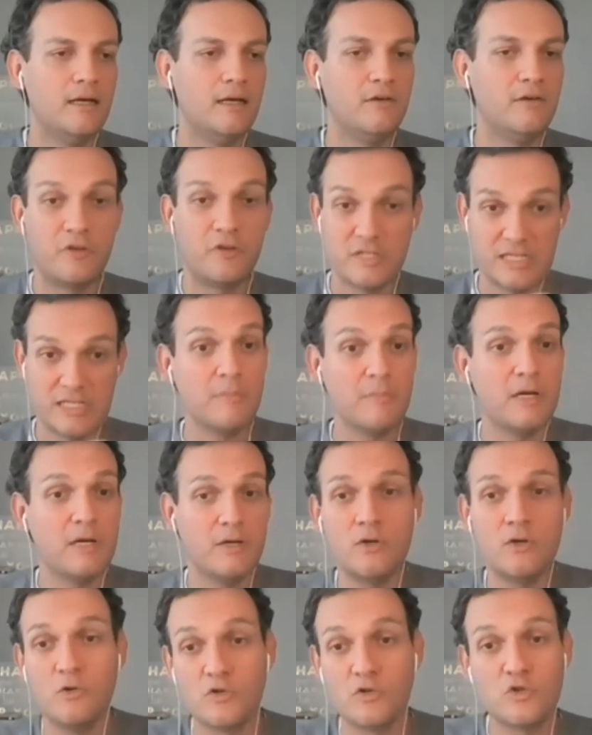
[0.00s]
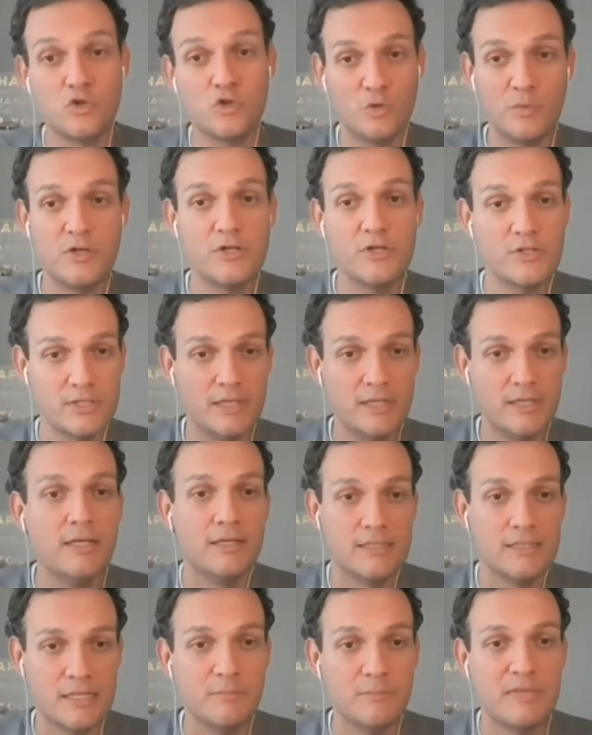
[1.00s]
For some consumers,
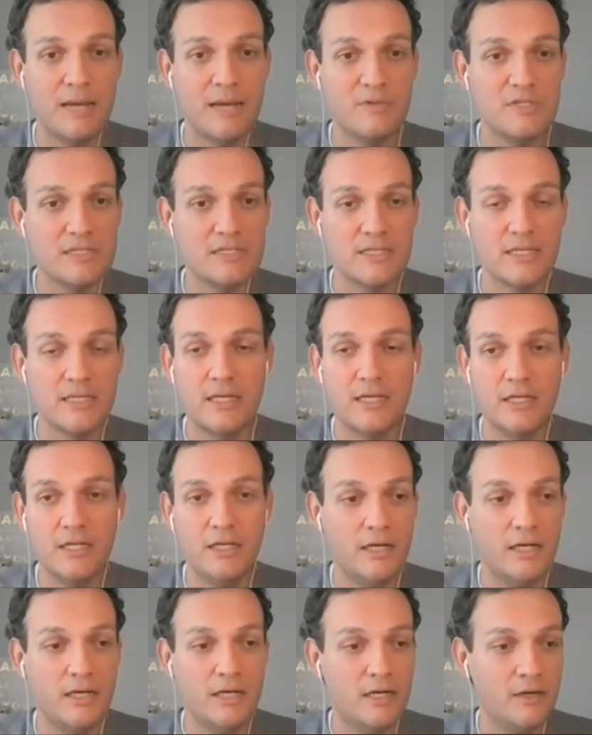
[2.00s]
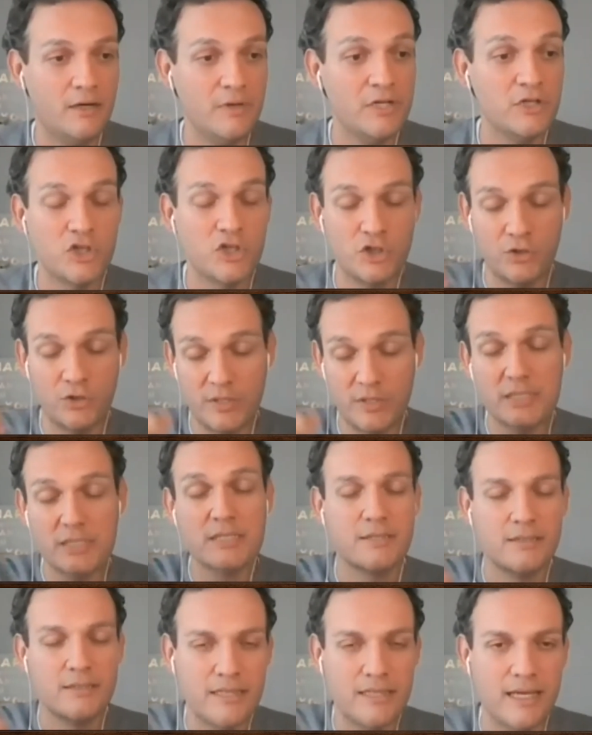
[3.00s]
sometimes there's a
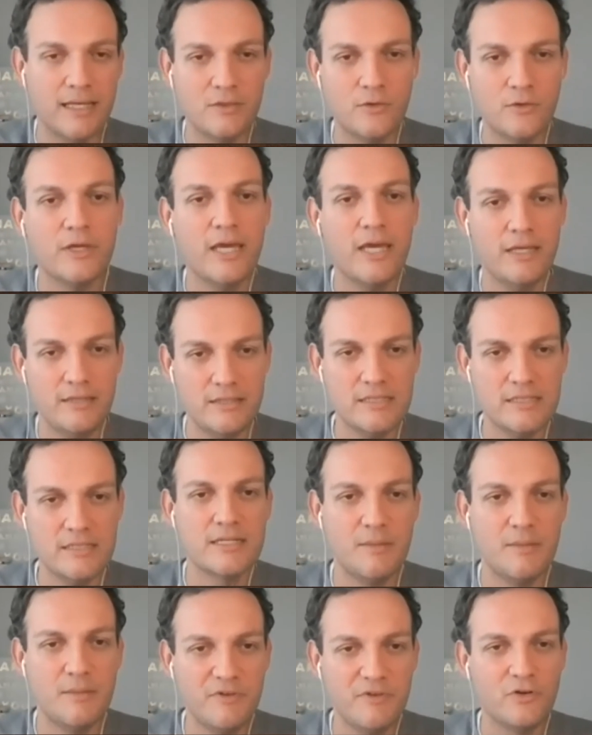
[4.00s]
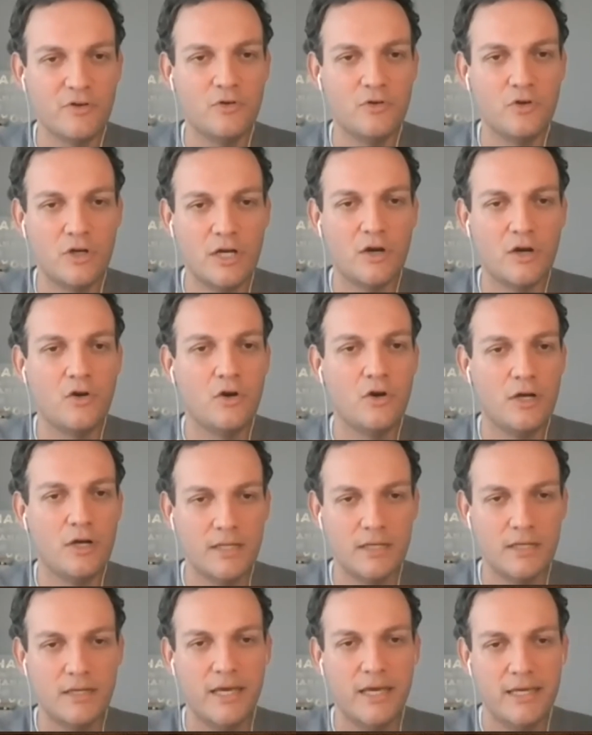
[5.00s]
reassurance that, okay, this is coming from
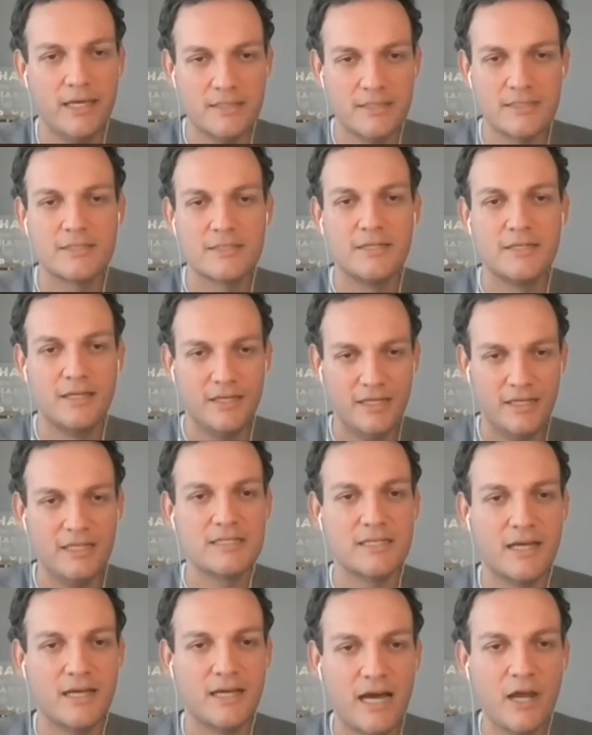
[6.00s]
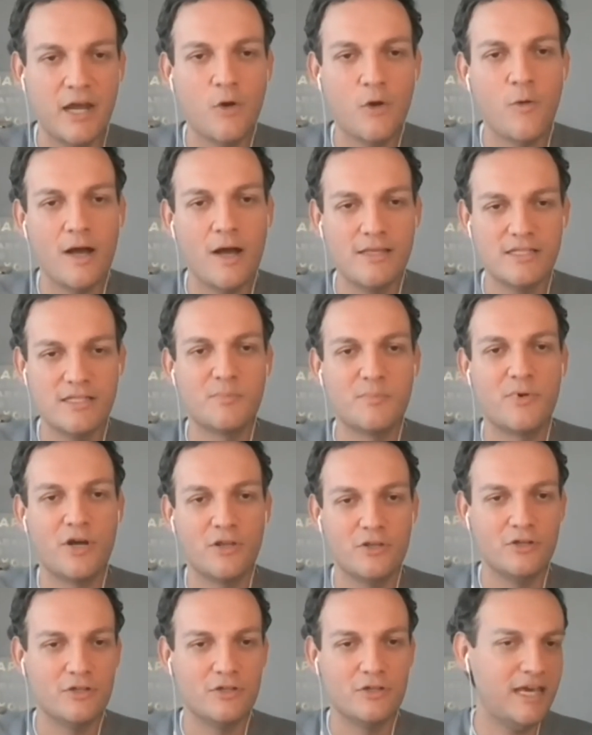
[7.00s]
Coca-Cola, hence it's a high quality
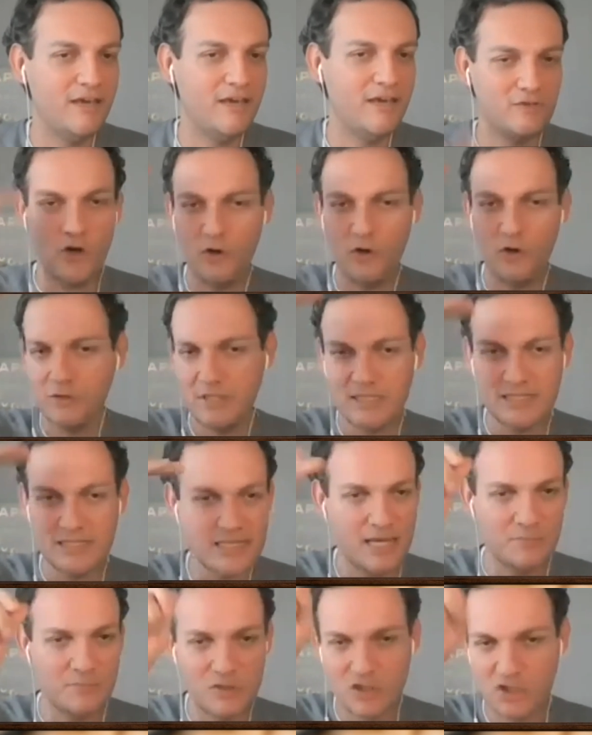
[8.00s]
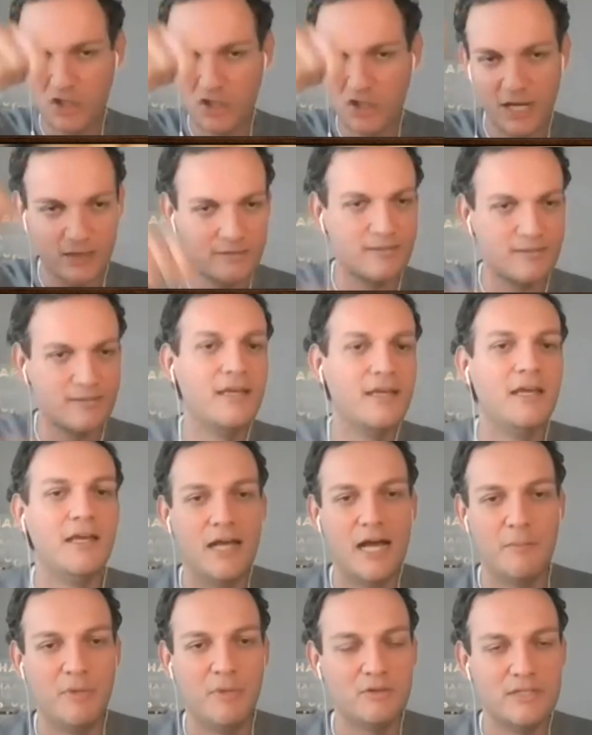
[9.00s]
product, has all the steps checked
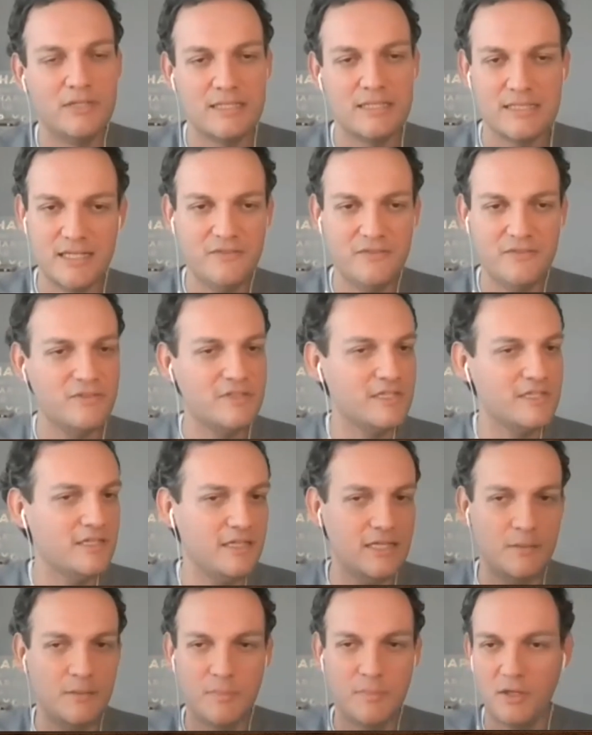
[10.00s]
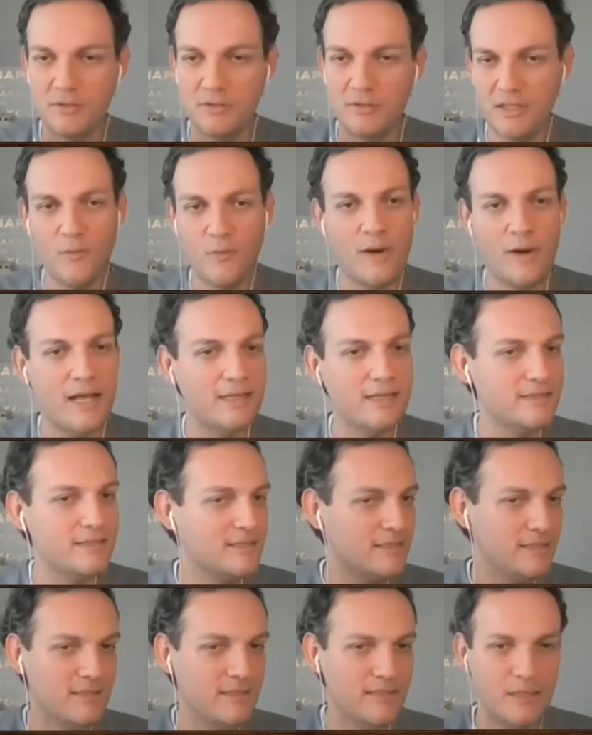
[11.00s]
about the safety, about the
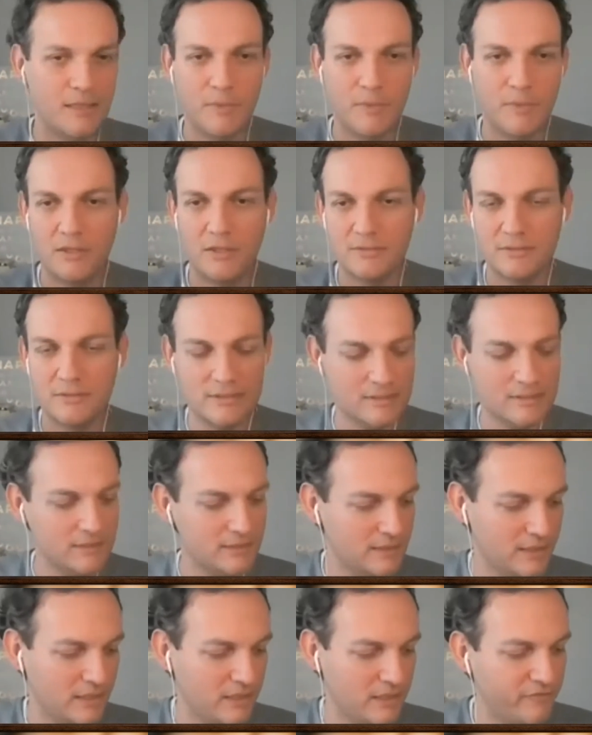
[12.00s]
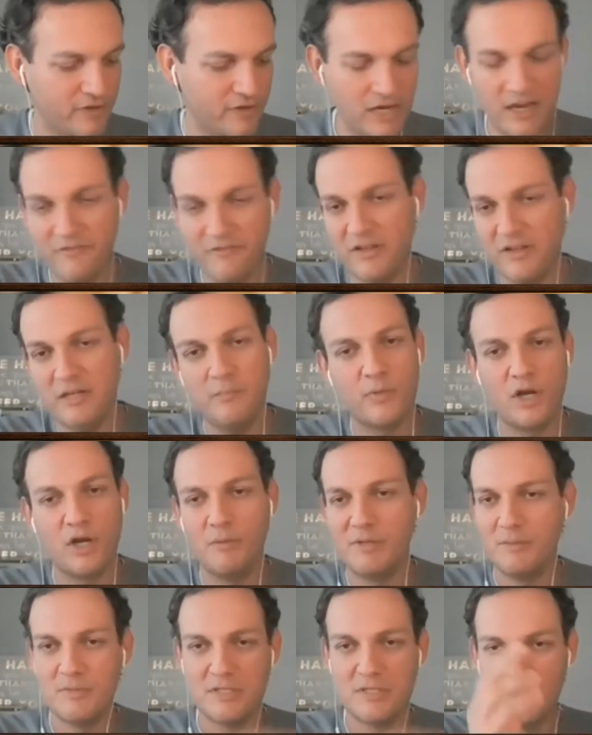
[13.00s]
quality, about if I have any
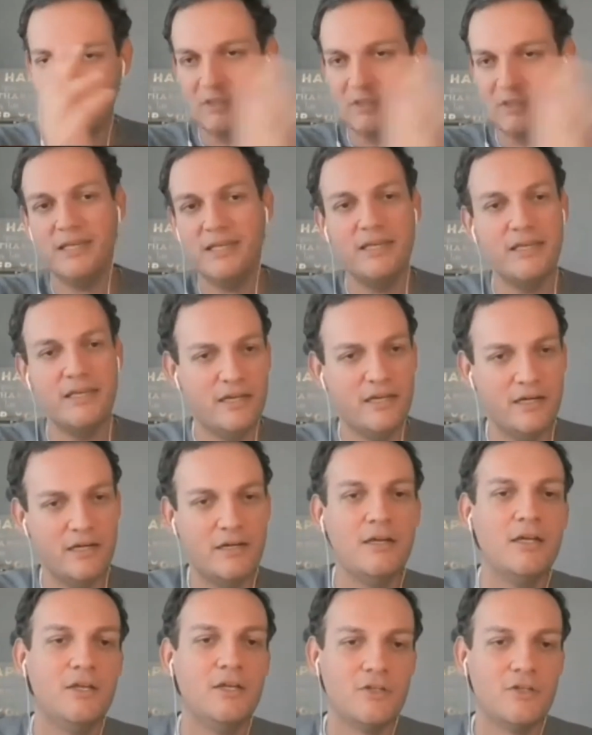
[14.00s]
problems, they'll take care.